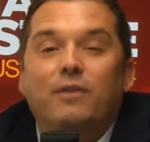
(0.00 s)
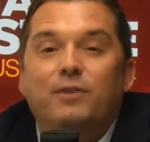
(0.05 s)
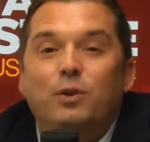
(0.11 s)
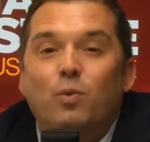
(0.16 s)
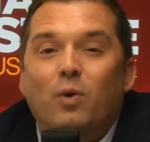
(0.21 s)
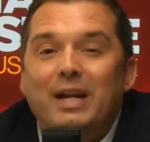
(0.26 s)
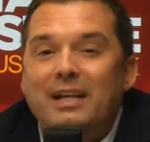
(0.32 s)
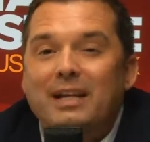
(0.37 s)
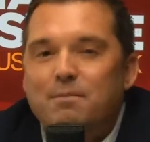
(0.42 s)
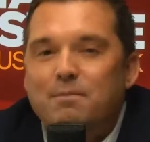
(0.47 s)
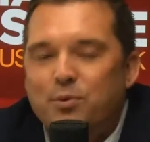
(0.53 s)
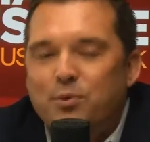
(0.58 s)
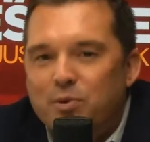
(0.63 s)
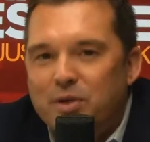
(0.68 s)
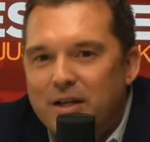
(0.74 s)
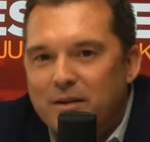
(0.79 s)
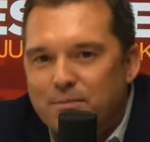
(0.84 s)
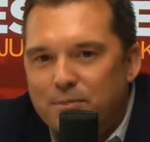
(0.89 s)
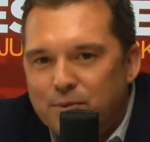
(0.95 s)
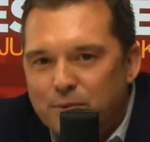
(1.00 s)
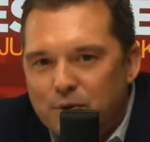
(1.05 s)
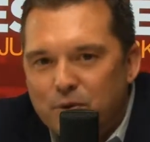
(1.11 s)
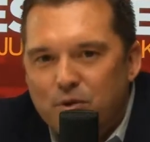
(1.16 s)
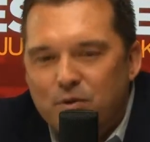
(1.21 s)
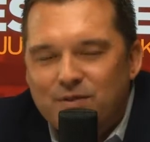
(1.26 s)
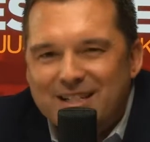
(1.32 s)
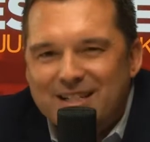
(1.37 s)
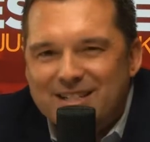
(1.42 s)
If you want to get
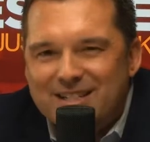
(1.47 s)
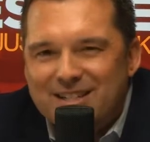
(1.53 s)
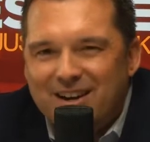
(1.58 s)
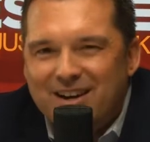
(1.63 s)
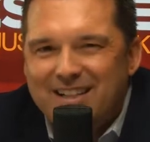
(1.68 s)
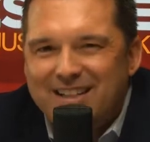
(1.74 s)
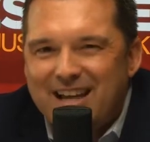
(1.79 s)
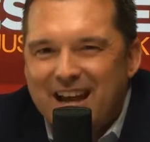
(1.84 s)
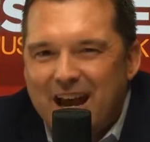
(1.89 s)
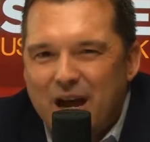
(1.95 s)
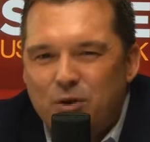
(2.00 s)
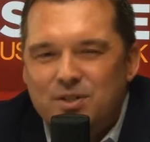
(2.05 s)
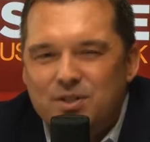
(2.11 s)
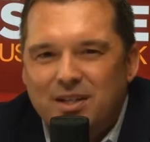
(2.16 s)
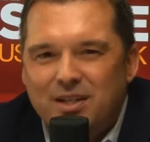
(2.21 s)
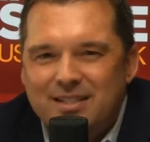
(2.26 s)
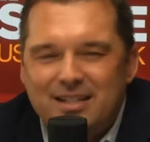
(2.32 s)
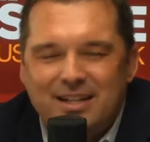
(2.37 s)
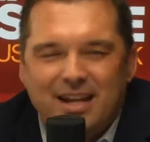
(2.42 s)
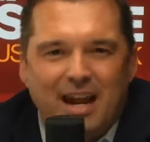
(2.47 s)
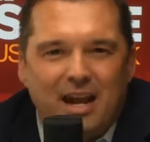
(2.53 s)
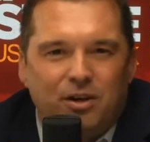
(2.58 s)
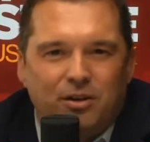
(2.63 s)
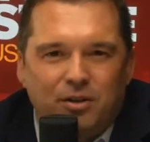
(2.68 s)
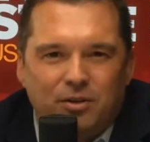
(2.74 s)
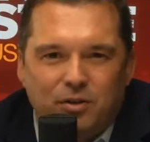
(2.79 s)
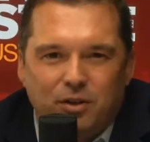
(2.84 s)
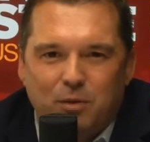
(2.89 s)
pre-approved and start the house hunt today,
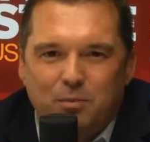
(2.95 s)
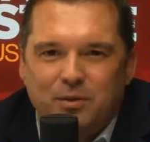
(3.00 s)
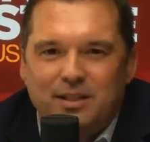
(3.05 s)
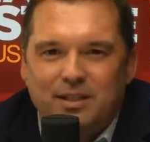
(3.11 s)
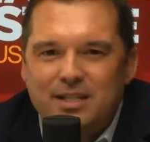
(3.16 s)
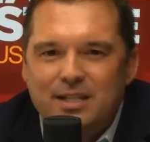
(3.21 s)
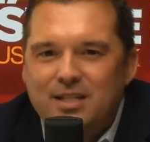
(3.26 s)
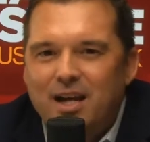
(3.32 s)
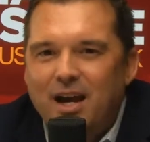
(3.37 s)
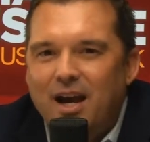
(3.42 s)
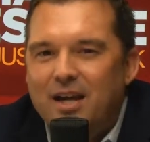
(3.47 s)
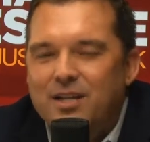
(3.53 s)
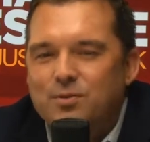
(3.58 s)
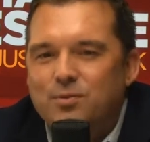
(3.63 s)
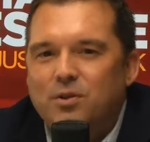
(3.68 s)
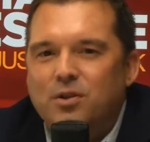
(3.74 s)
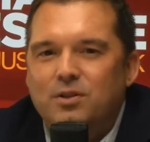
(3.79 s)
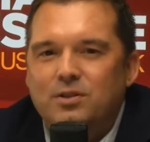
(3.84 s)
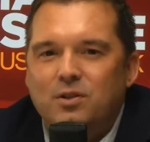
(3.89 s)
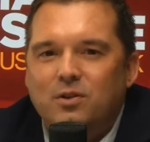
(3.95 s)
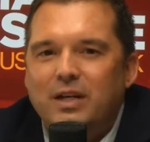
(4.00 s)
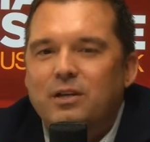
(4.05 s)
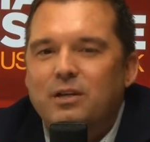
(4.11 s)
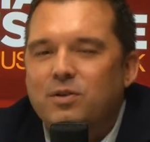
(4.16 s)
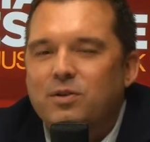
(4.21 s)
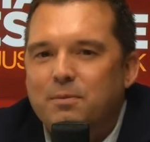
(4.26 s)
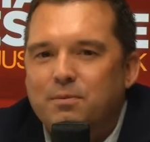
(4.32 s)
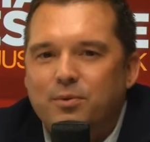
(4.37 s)
I'll hook you up with these guys, and we'll also get
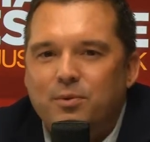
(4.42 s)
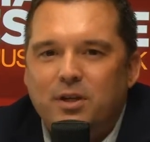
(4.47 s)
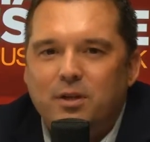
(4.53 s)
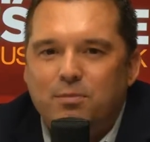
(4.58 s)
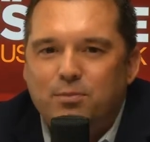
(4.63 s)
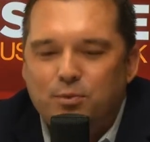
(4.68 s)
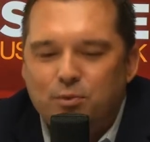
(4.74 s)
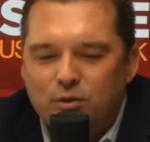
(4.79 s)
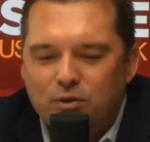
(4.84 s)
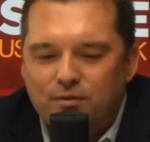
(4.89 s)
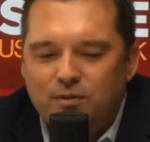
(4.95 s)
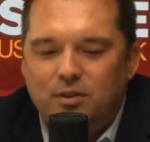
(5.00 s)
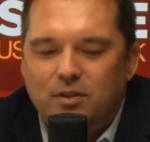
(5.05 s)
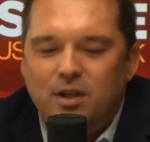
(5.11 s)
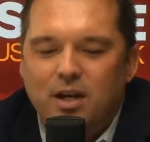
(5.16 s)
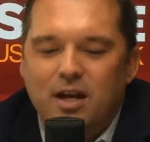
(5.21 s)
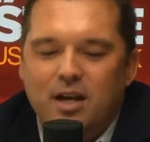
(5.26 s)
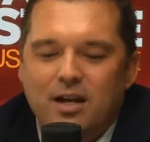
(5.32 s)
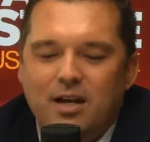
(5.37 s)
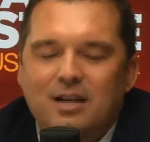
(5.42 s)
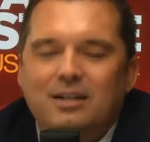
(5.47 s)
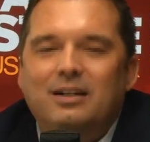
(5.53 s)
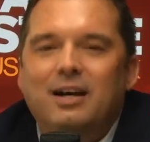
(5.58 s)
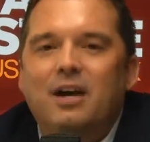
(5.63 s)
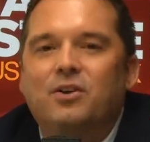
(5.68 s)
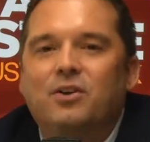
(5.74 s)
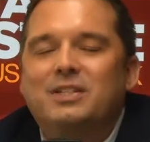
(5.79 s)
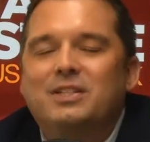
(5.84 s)
you the pre-approval
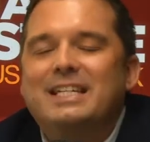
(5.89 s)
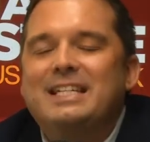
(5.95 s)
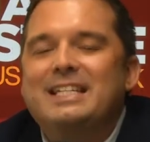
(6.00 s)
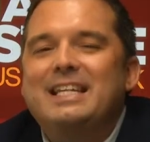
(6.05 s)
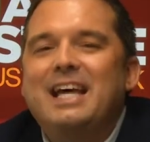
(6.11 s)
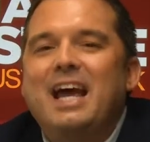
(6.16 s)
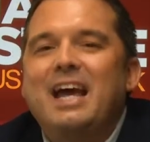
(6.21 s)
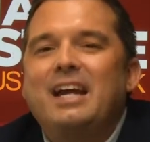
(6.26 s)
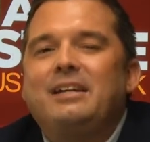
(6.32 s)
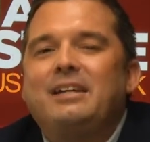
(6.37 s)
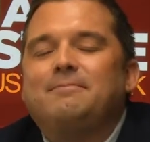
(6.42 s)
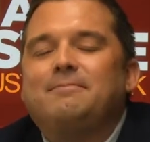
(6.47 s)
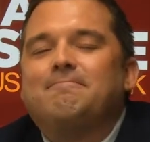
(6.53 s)
letter today.